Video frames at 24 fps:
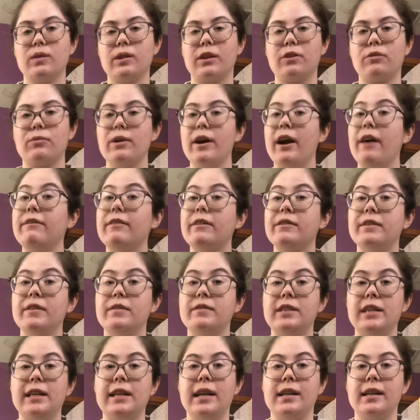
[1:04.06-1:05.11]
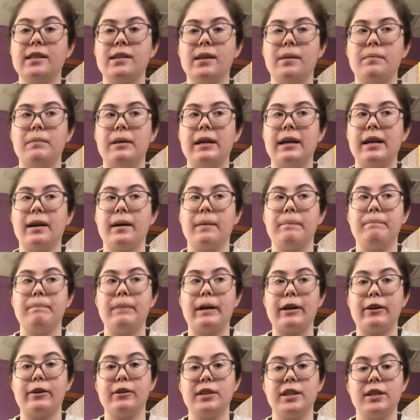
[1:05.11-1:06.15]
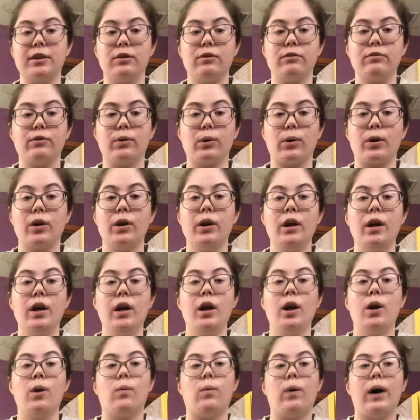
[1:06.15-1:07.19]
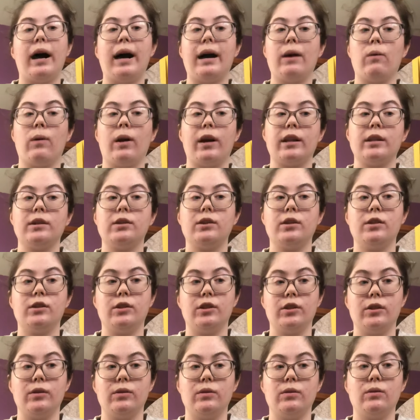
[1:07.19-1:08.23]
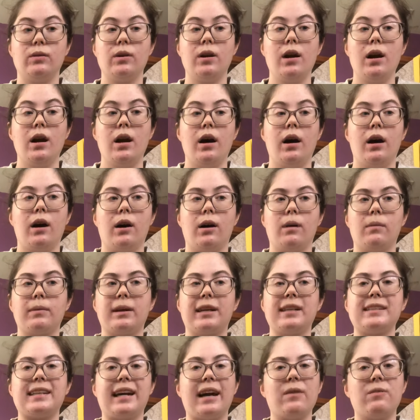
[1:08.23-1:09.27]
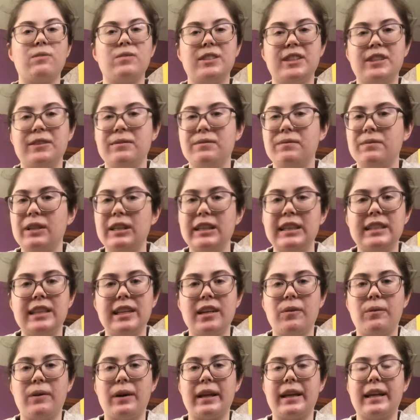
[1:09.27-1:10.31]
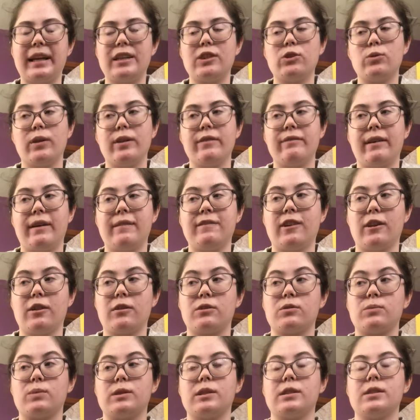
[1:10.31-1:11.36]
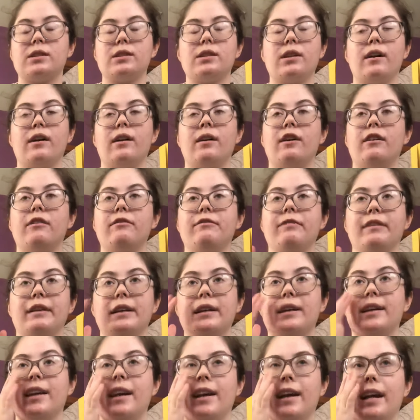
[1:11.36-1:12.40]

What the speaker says: the 3 off of 15 ends up being a better deal for what I wanted to do. Because I really didn't want to get $25 worth of stuff, and